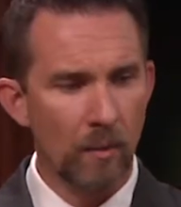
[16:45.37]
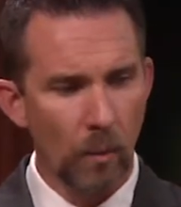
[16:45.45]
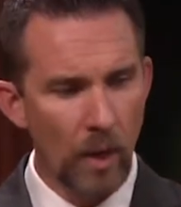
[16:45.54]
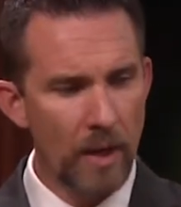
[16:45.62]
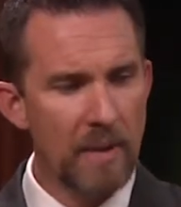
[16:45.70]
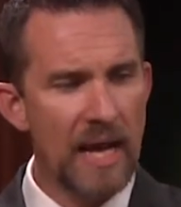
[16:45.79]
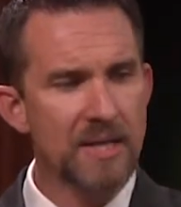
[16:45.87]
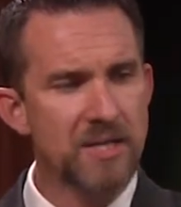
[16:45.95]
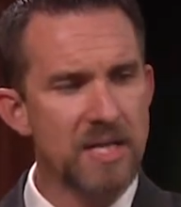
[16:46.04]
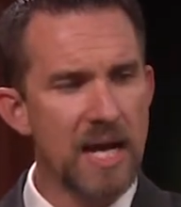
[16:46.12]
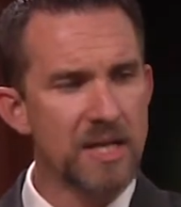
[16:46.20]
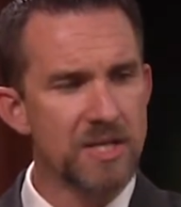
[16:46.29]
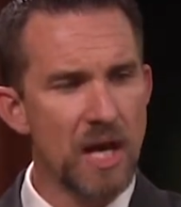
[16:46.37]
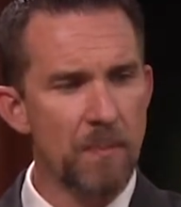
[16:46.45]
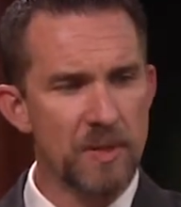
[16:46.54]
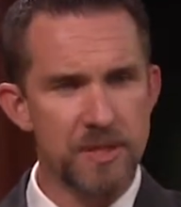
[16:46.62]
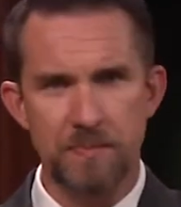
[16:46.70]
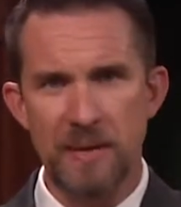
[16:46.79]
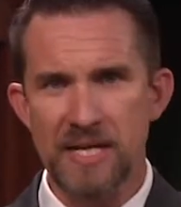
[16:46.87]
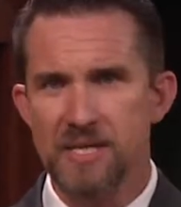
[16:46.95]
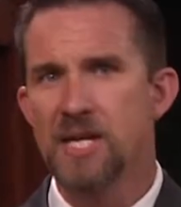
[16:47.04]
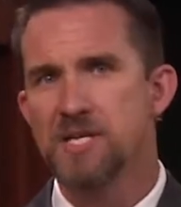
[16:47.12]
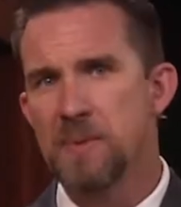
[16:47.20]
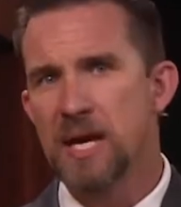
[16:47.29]
One man stands up and
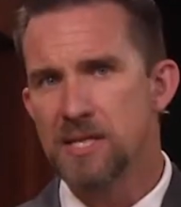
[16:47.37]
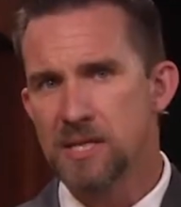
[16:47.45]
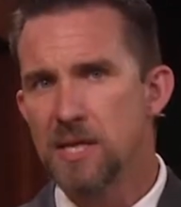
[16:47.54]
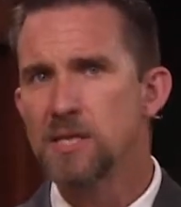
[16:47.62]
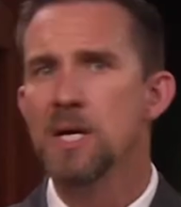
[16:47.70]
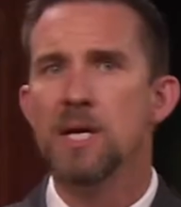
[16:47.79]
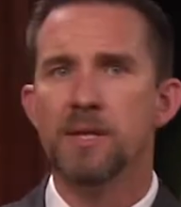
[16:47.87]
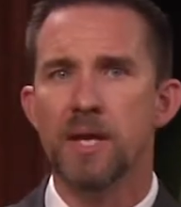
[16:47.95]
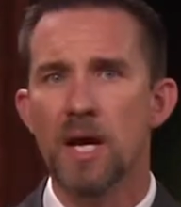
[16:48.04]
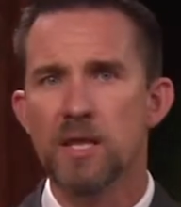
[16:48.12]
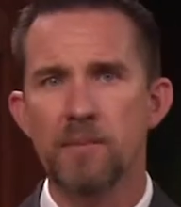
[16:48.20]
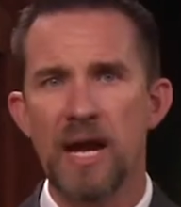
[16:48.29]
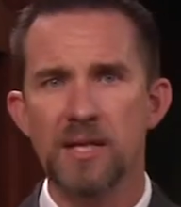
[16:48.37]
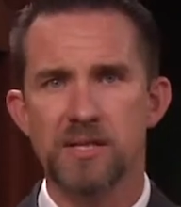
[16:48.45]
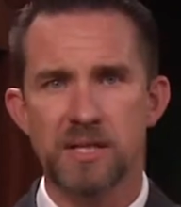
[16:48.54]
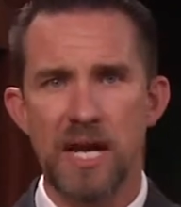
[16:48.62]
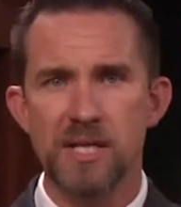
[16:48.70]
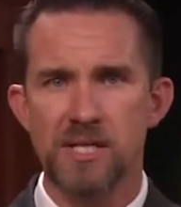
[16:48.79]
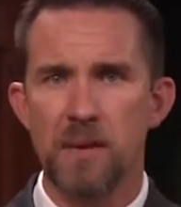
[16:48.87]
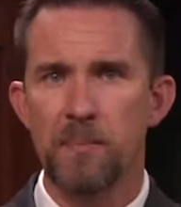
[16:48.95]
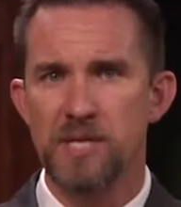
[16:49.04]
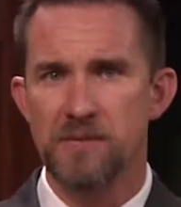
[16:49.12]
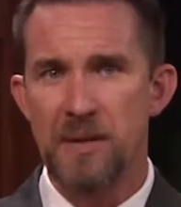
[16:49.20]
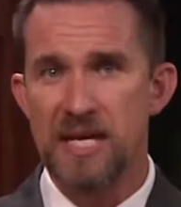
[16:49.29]
speaks his message, the other man stands
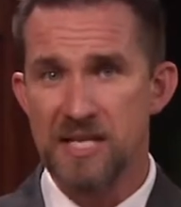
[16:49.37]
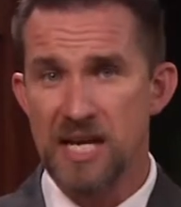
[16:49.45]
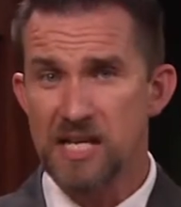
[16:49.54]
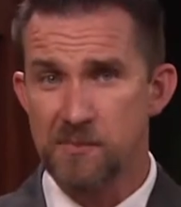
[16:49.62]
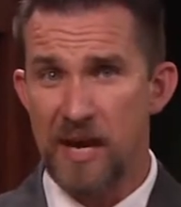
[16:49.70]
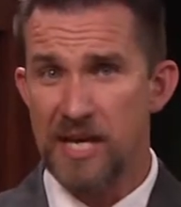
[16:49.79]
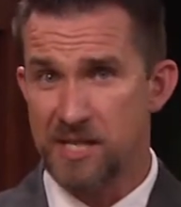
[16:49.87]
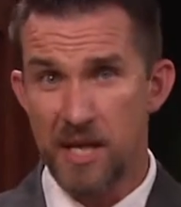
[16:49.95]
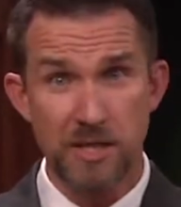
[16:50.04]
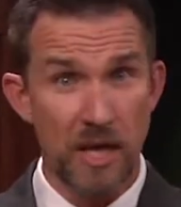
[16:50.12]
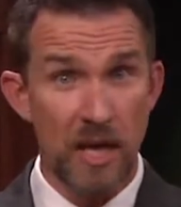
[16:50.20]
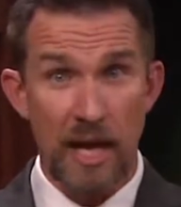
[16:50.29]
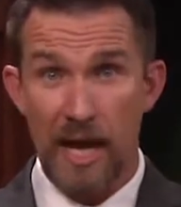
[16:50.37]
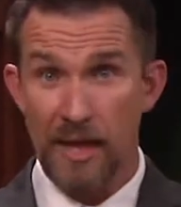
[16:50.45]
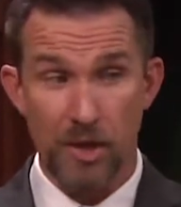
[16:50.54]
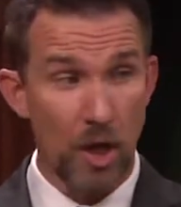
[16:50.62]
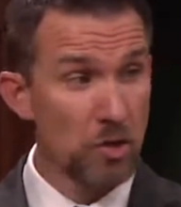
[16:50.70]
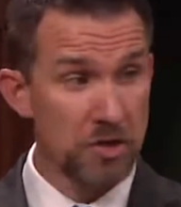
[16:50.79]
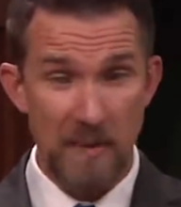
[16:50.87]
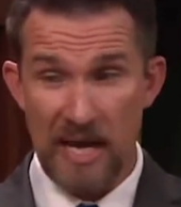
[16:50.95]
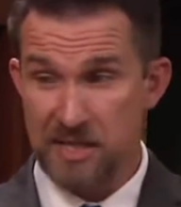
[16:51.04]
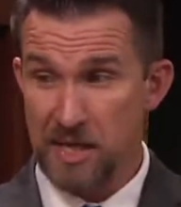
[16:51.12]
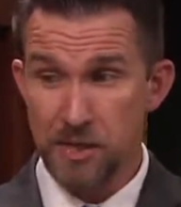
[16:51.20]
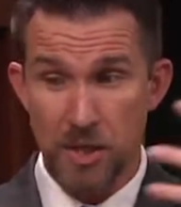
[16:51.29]
up and speaks his message, and those
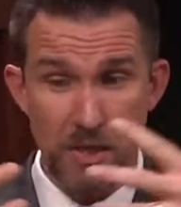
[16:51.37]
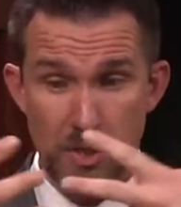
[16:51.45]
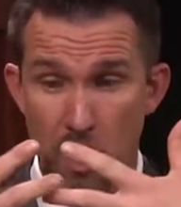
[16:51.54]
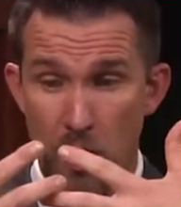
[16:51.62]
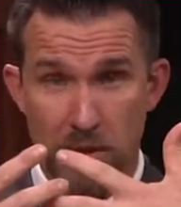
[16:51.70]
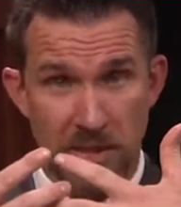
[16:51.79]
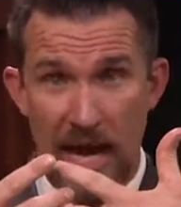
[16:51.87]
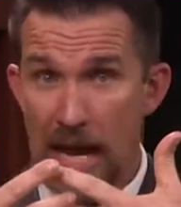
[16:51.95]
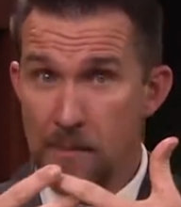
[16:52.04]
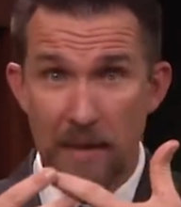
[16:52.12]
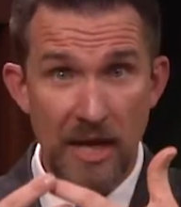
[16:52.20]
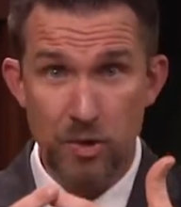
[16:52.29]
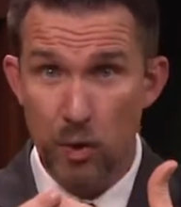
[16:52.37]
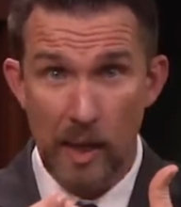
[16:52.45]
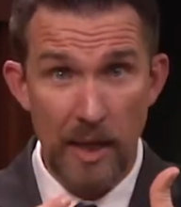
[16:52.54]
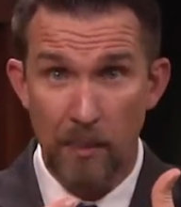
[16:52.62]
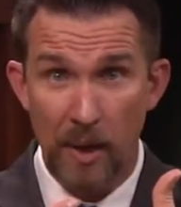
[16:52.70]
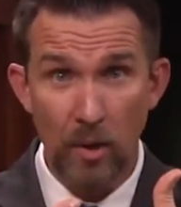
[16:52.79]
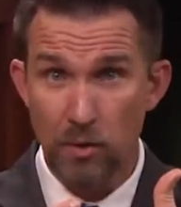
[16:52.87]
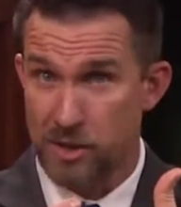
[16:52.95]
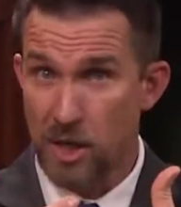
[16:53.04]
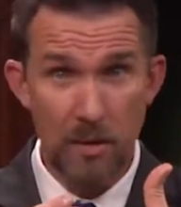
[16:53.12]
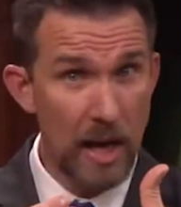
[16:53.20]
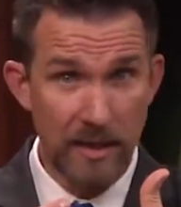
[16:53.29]
messages are diametrically
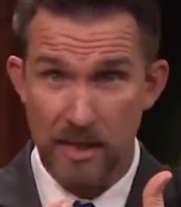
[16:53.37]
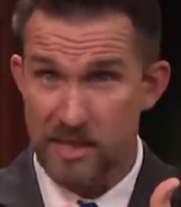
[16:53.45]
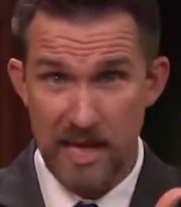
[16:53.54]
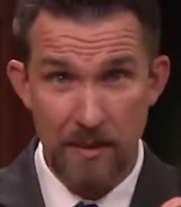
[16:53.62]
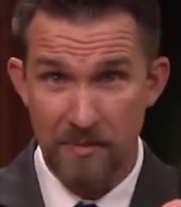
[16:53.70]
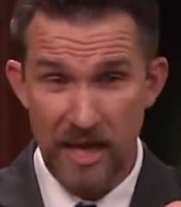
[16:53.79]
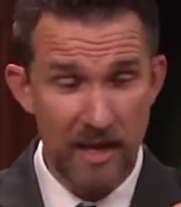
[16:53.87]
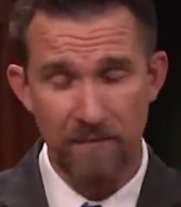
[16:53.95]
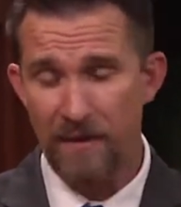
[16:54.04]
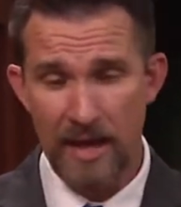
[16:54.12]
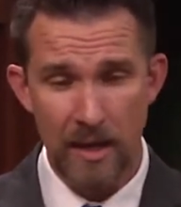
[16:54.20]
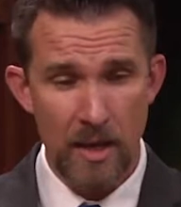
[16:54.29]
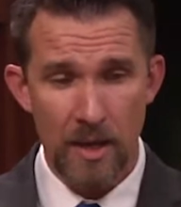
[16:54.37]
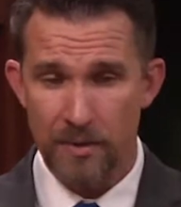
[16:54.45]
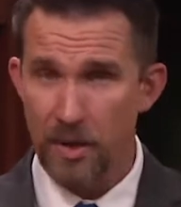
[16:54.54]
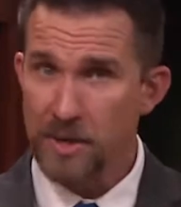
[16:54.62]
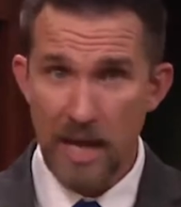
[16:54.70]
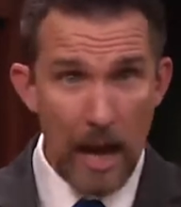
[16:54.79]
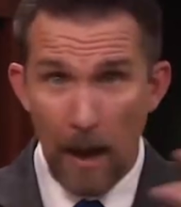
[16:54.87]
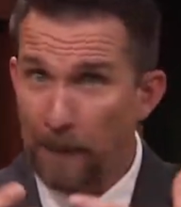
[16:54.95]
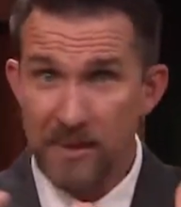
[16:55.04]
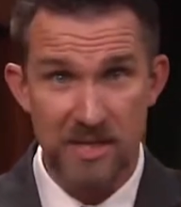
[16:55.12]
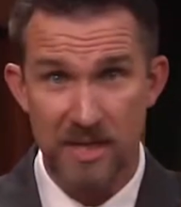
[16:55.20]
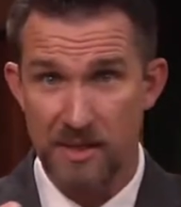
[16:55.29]
opposed. They're not the same thing. In fact, they're the
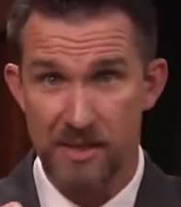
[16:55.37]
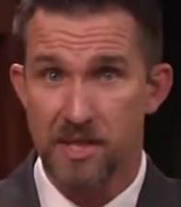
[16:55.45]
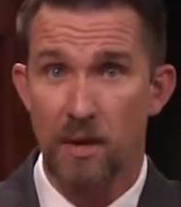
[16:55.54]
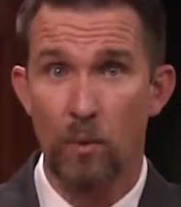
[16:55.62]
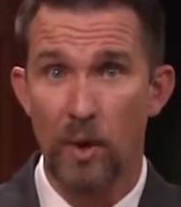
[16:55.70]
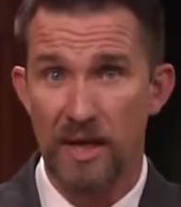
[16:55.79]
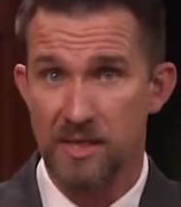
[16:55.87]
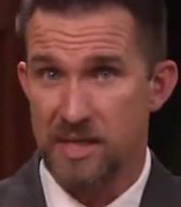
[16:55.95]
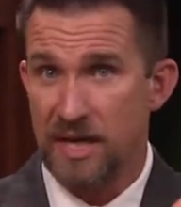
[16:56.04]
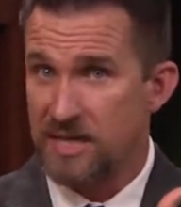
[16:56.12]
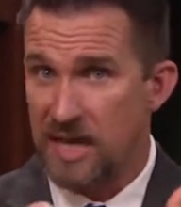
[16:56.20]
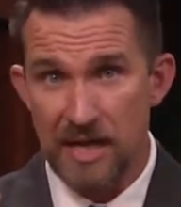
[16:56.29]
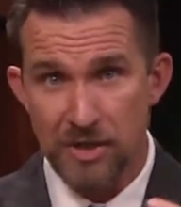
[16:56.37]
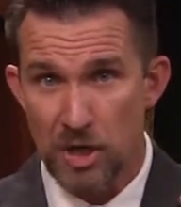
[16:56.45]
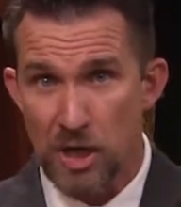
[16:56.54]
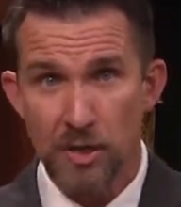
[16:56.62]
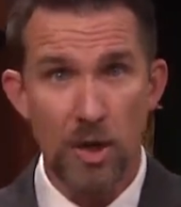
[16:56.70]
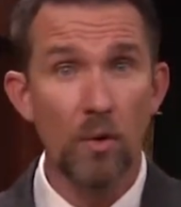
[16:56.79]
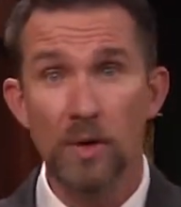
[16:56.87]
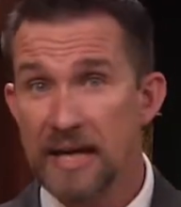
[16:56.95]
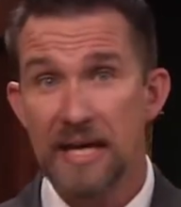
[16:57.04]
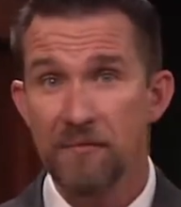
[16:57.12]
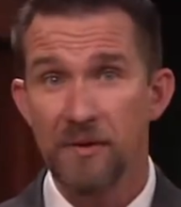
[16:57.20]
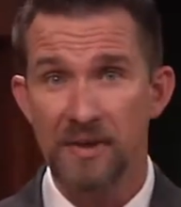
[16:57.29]
opposite in some ways. They teach totally
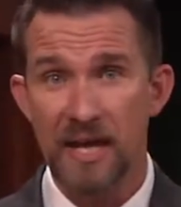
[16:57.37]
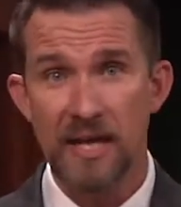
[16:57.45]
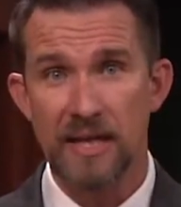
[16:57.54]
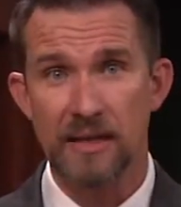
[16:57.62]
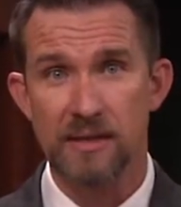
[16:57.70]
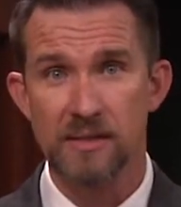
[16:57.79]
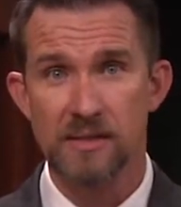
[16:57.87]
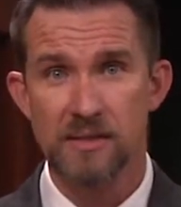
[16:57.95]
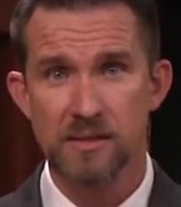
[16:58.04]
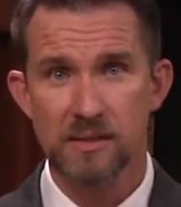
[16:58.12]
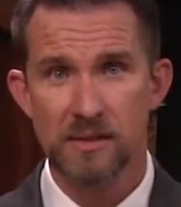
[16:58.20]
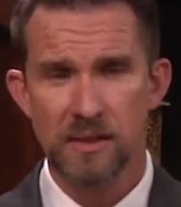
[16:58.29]
different things.